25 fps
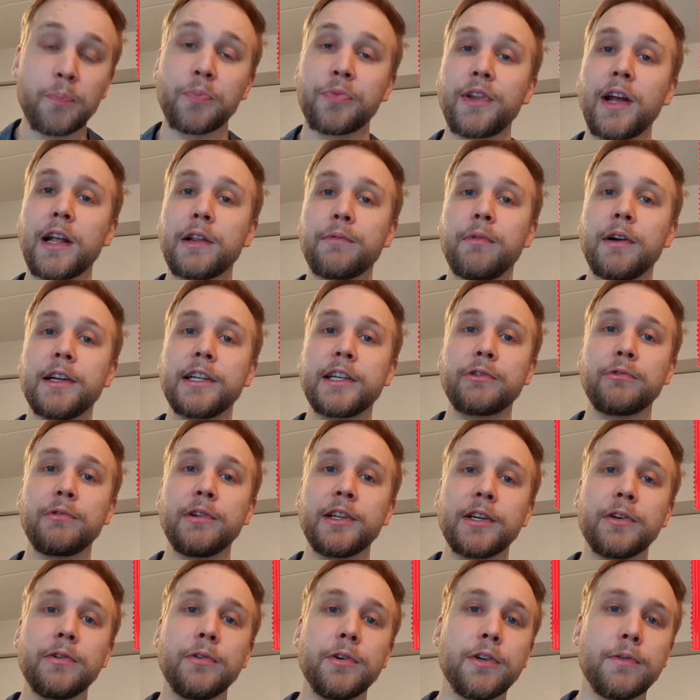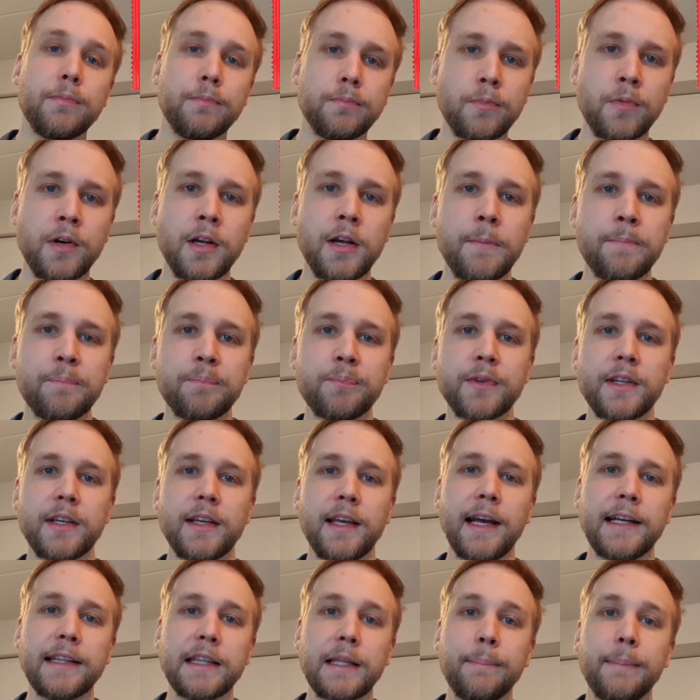That one is really good.
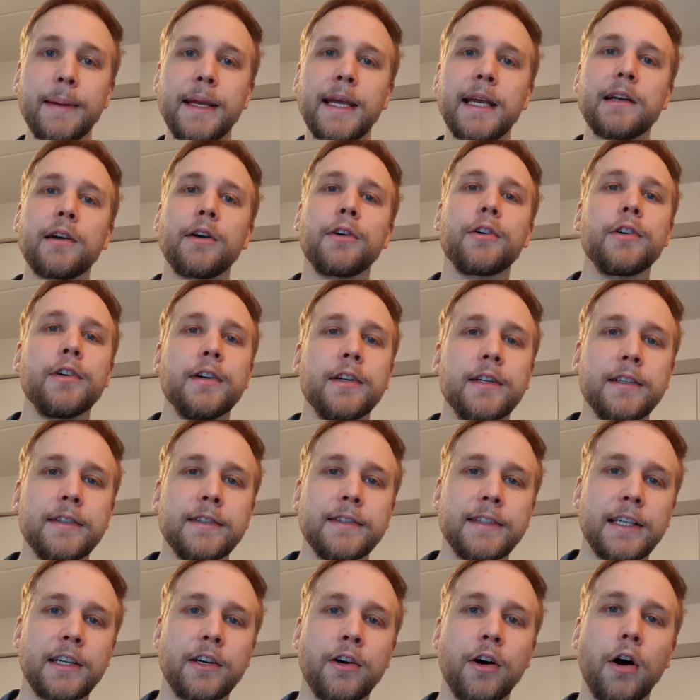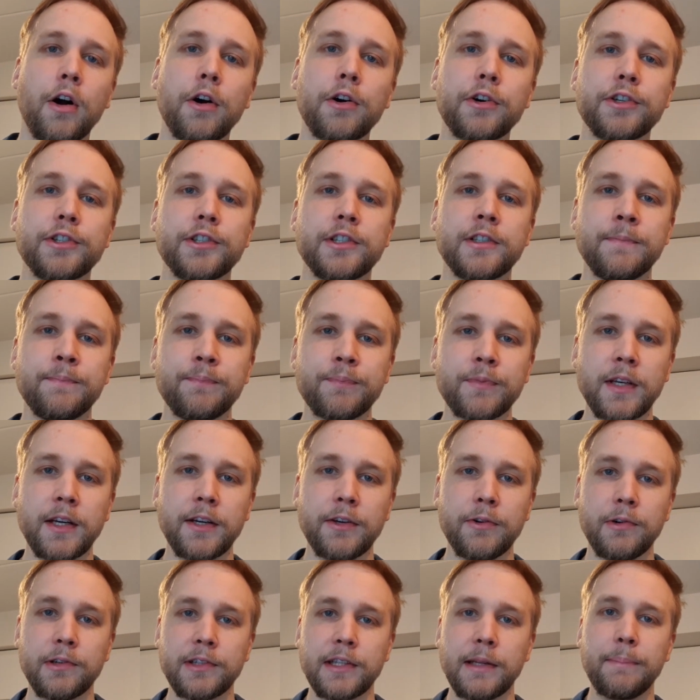And the Bilar, the cars,
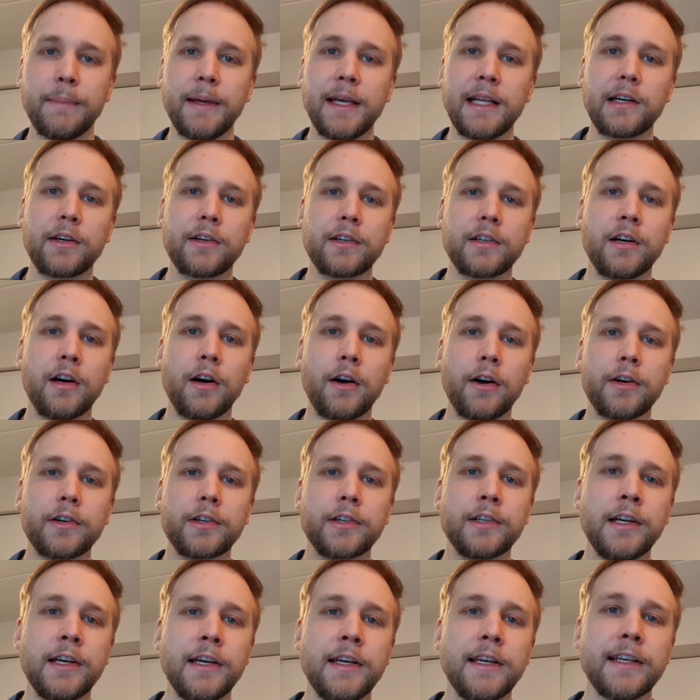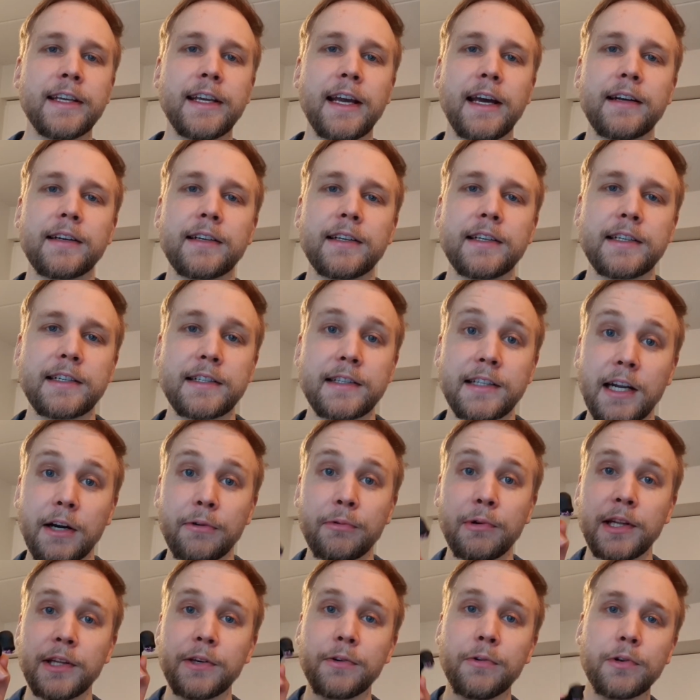you know, the Bilar car candies, they're
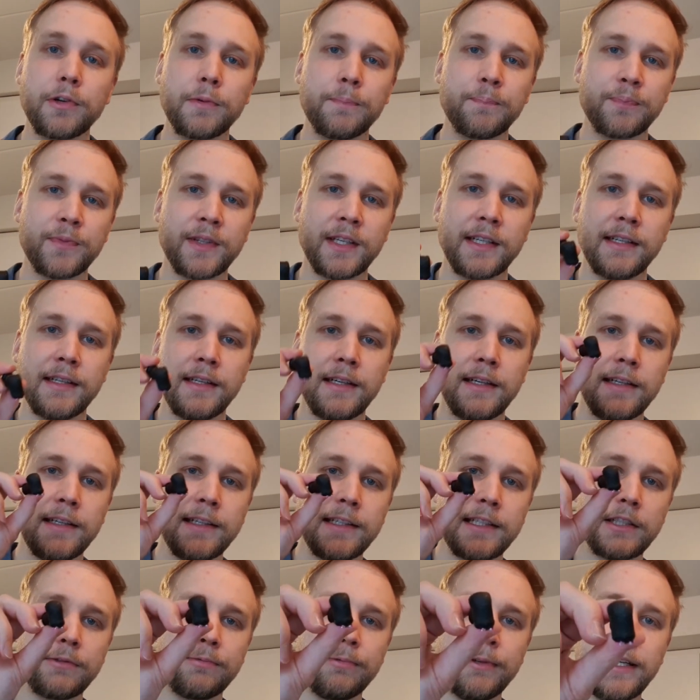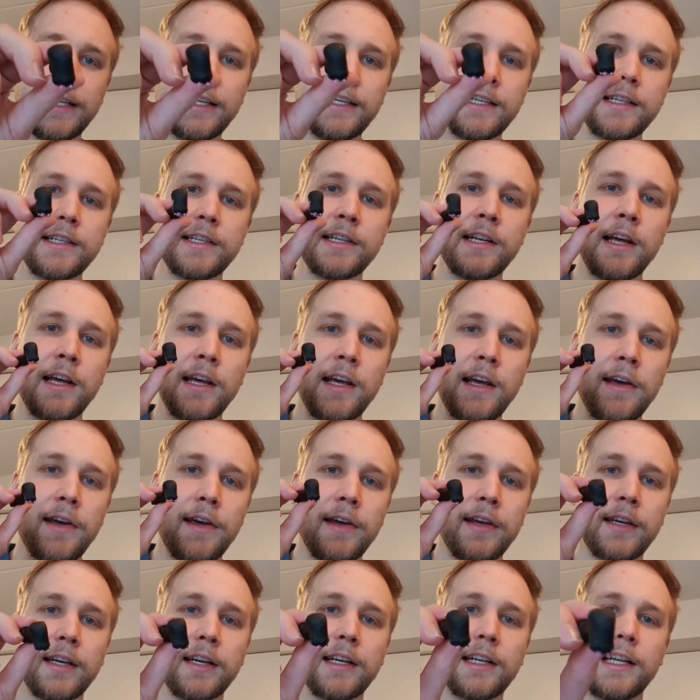really good. Swedish
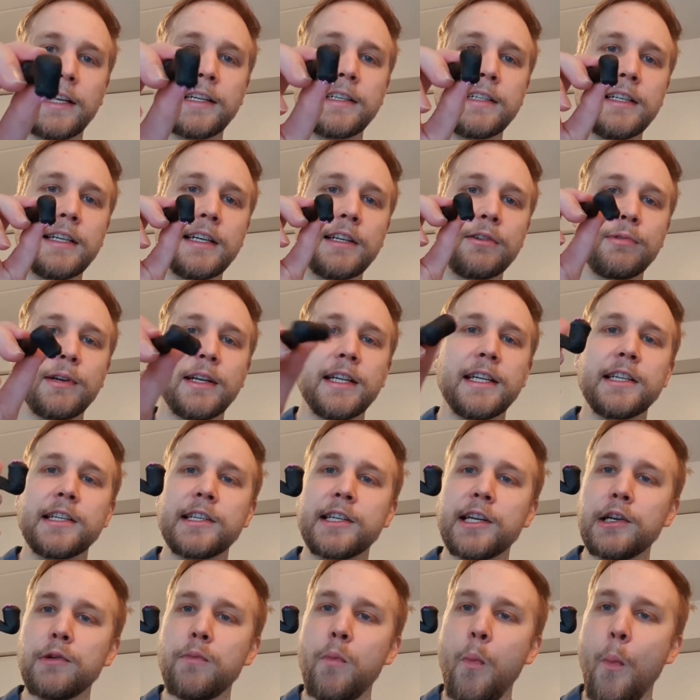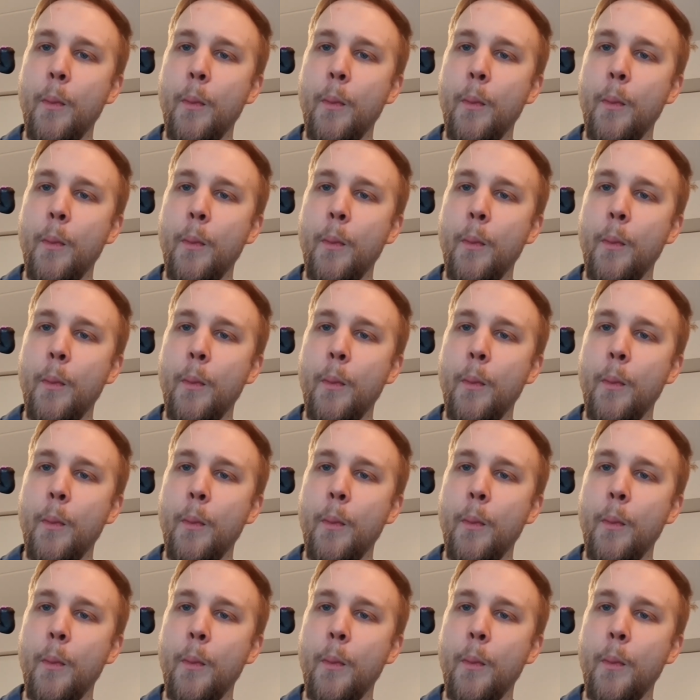classic tradition.